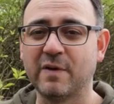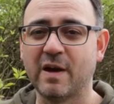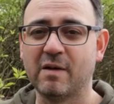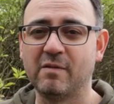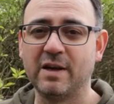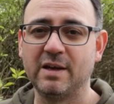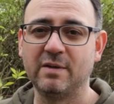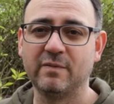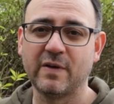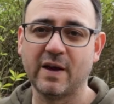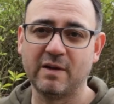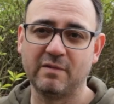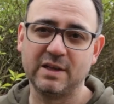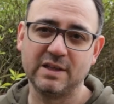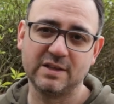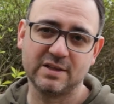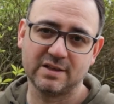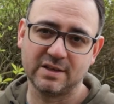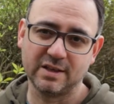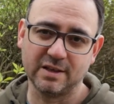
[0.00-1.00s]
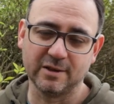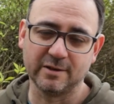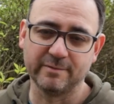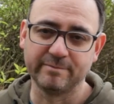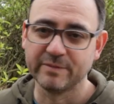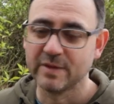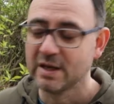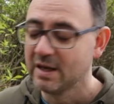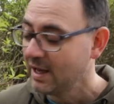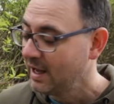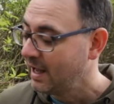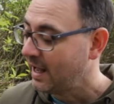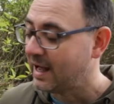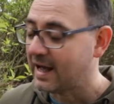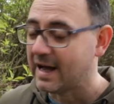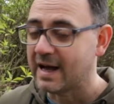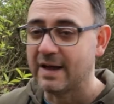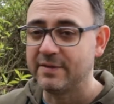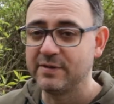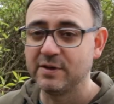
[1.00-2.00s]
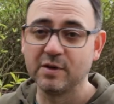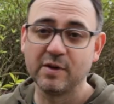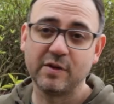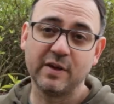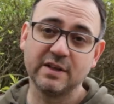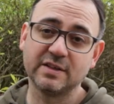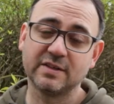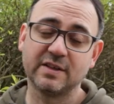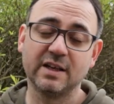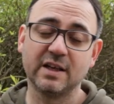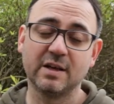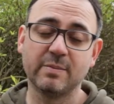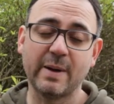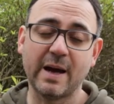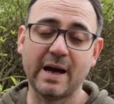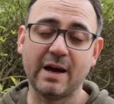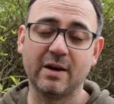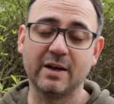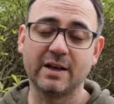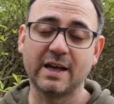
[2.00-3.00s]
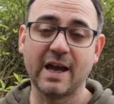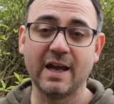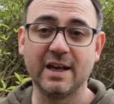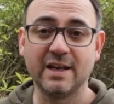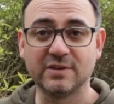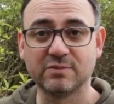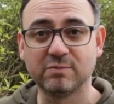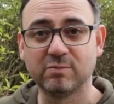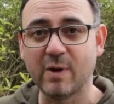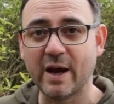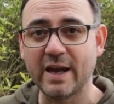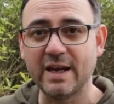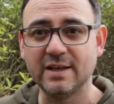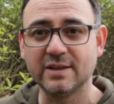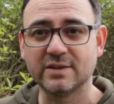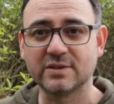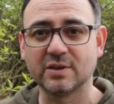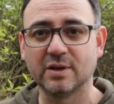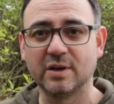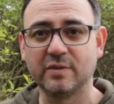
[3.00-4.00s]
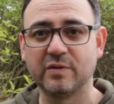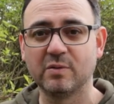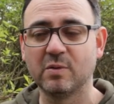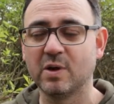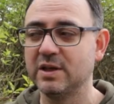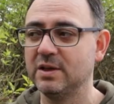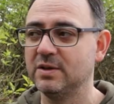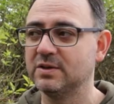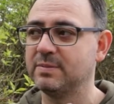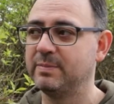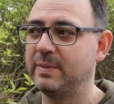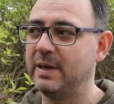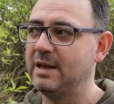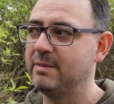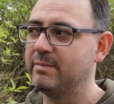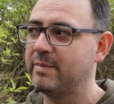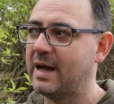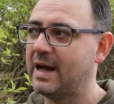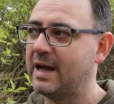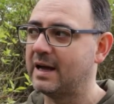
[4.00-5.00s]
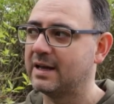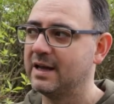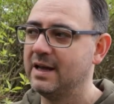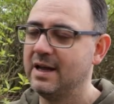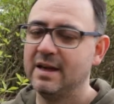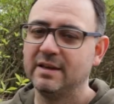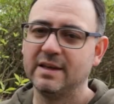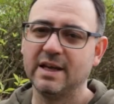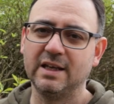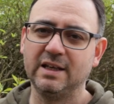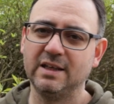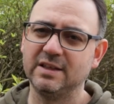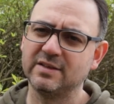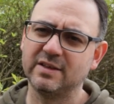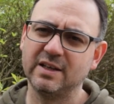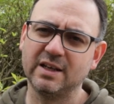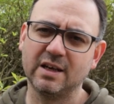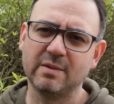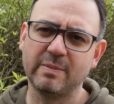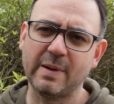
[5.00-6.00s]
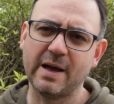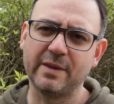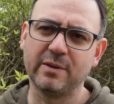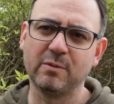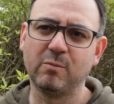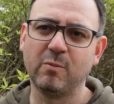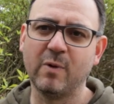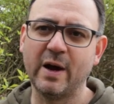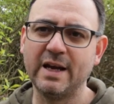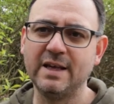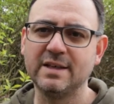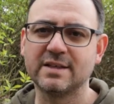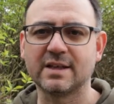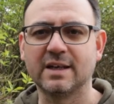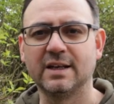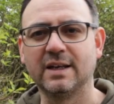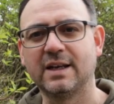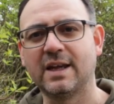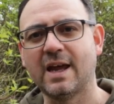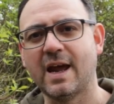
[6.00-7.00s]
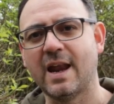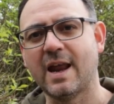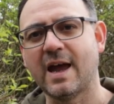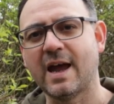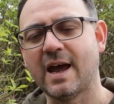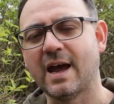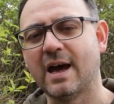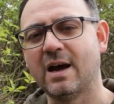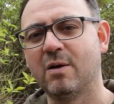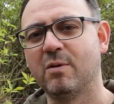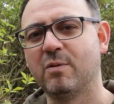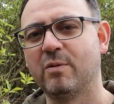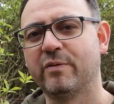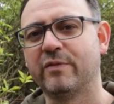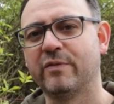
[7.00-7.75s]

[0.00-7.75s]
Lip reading: very, very still. And the other thing to think about again is weight. So if you want to use a beanbag, then you need to think about the weight and again how